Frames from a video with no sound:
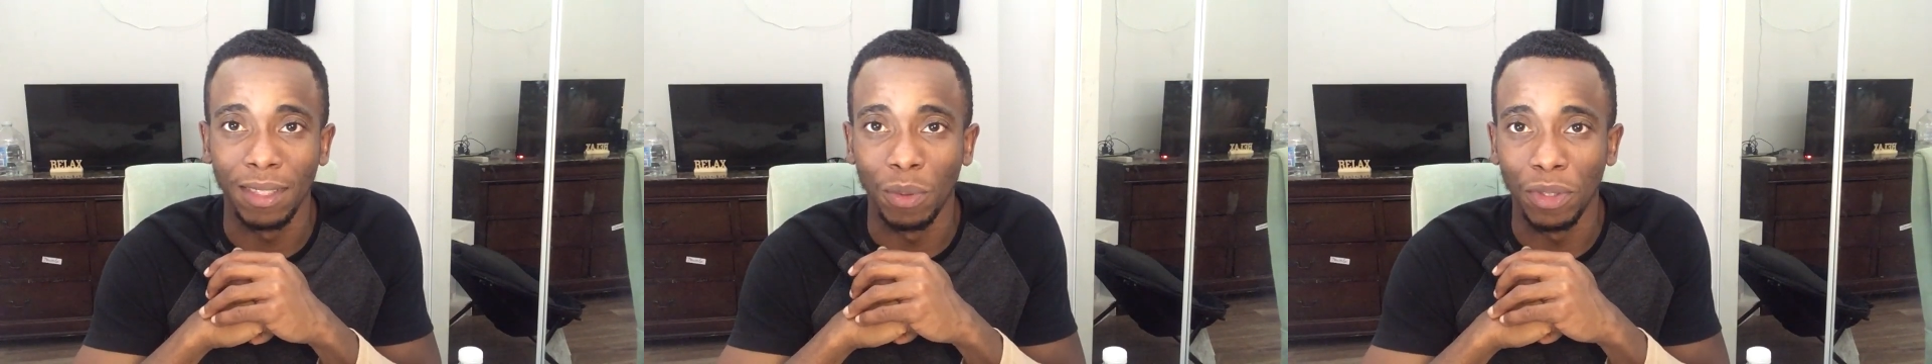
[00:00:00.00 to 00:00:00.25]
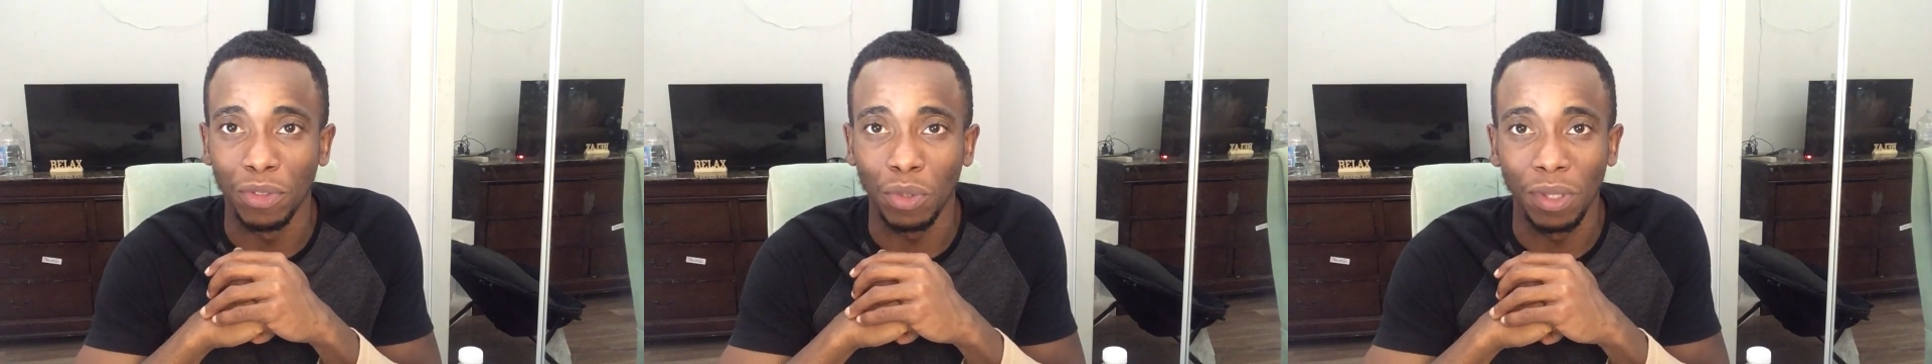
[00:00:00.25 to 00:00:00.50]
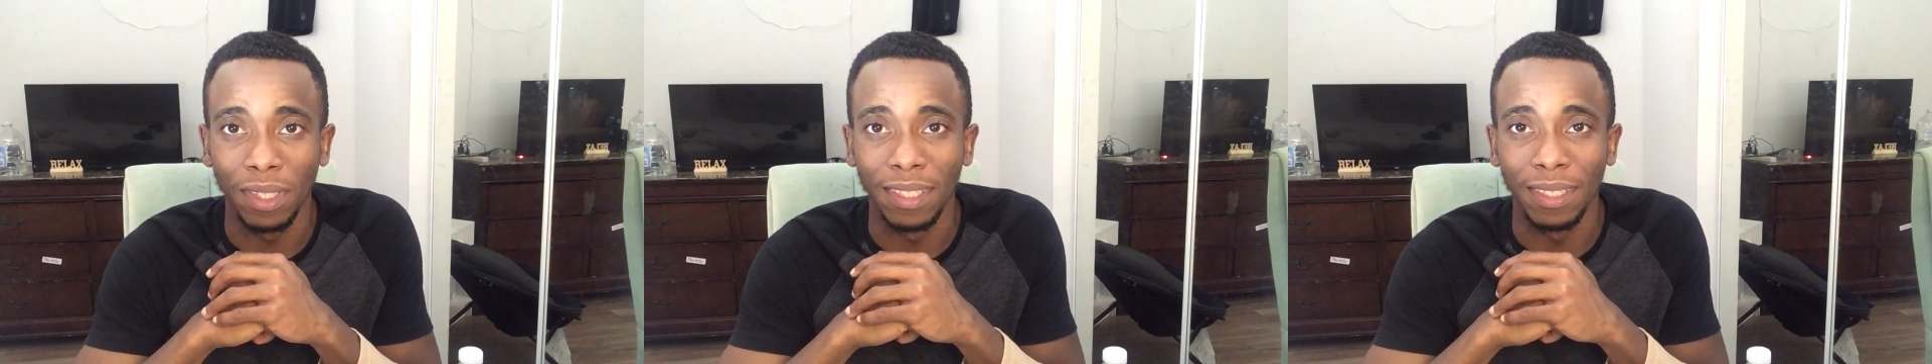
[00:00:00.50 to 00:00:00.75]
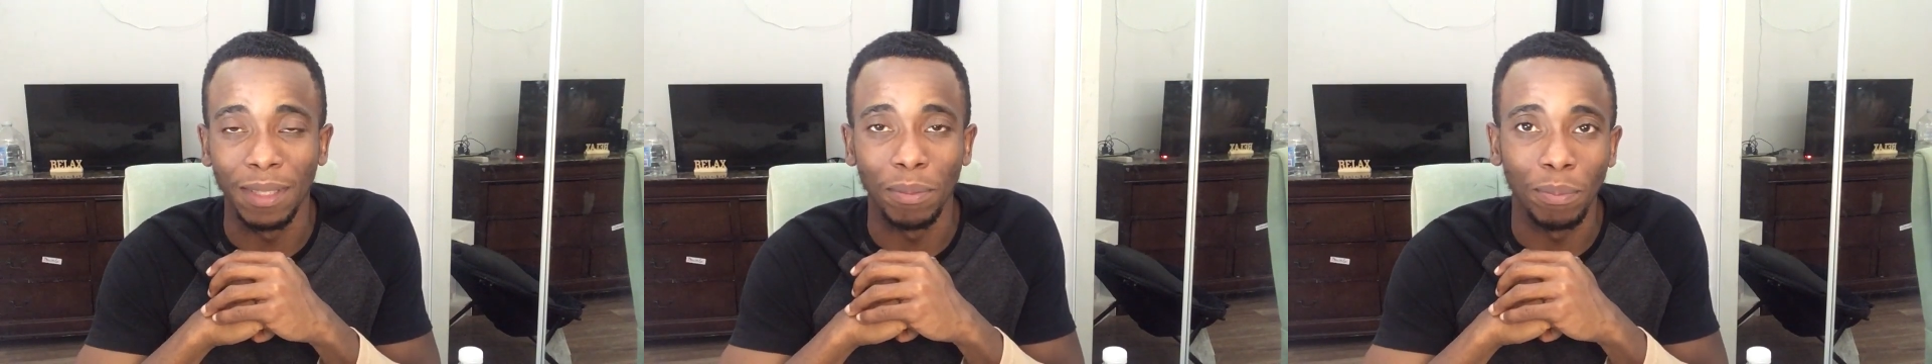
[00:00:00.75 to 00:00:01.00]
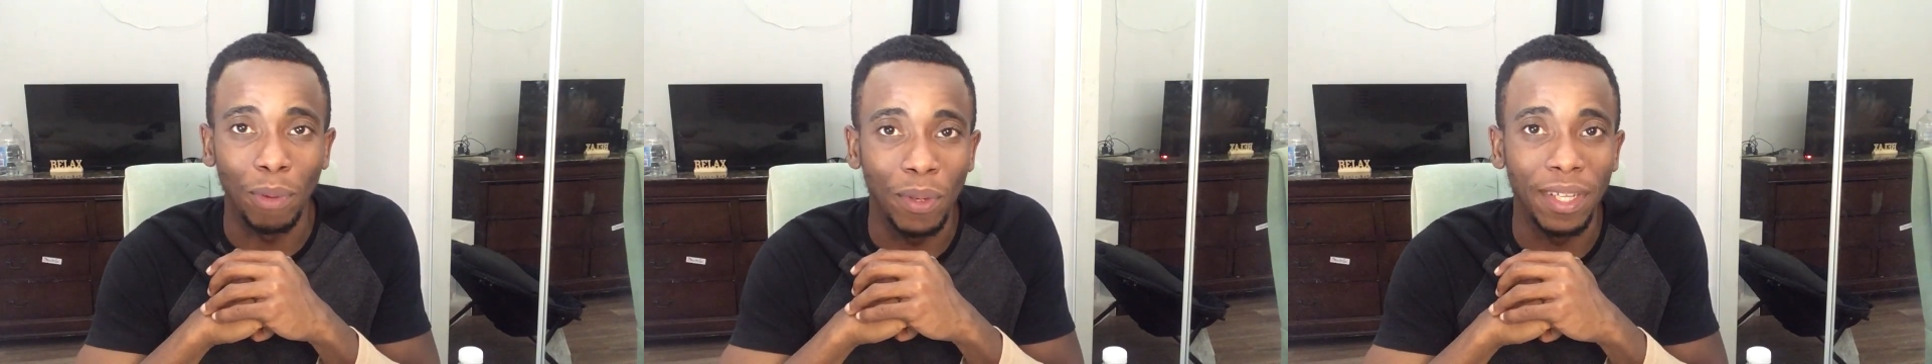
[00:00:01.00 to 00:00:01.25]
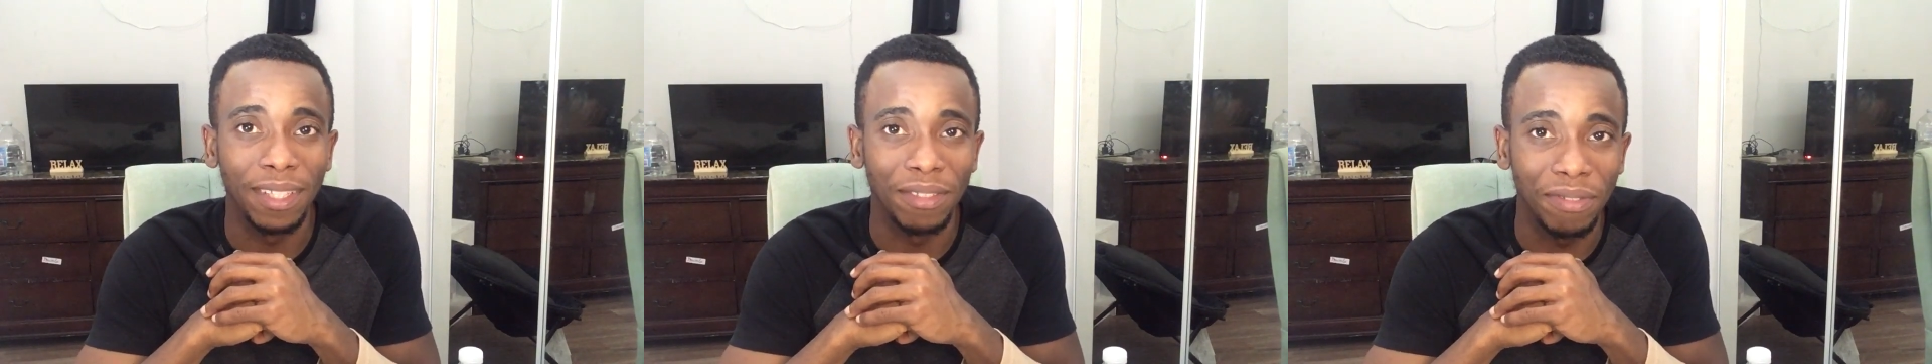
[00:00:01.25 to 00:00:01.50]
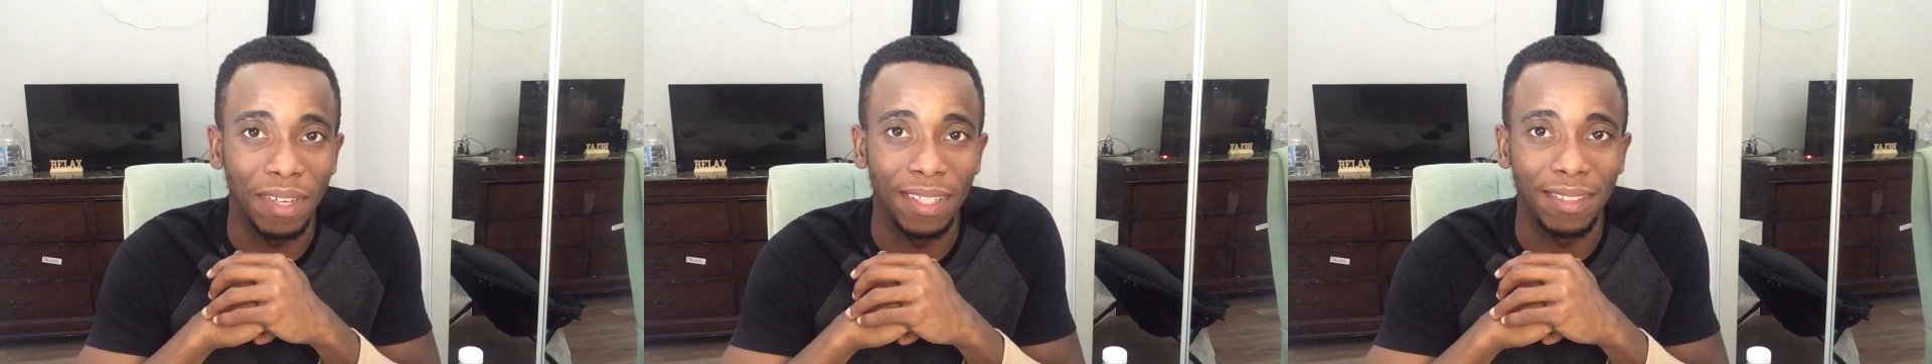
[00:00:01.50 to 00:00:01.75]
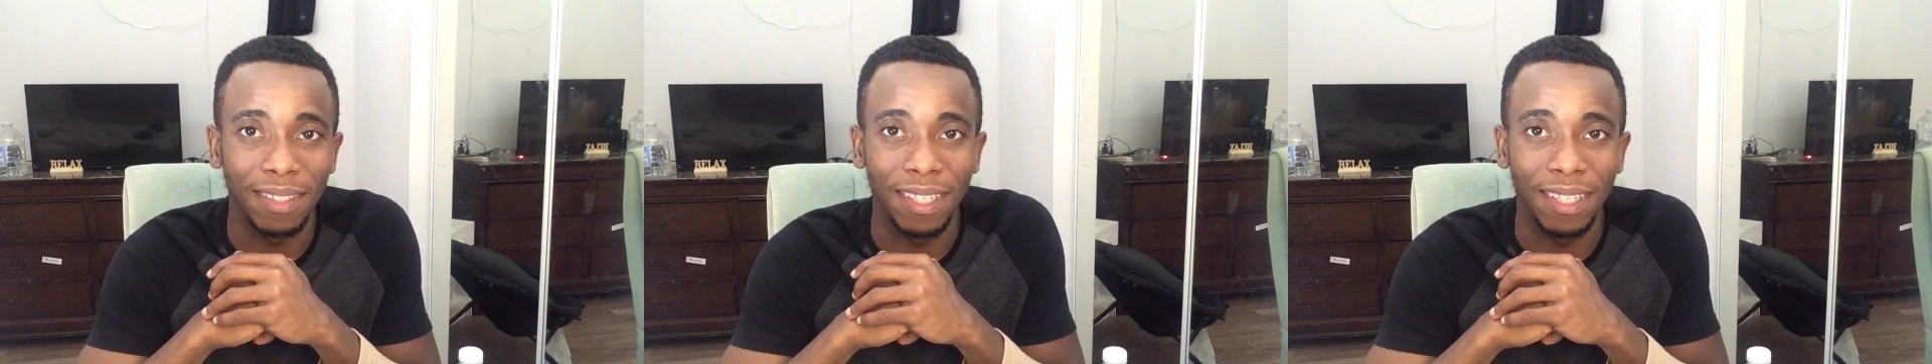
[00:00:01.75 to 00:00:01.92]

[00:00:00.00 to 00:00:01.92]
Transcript: They were struggling, both in defense,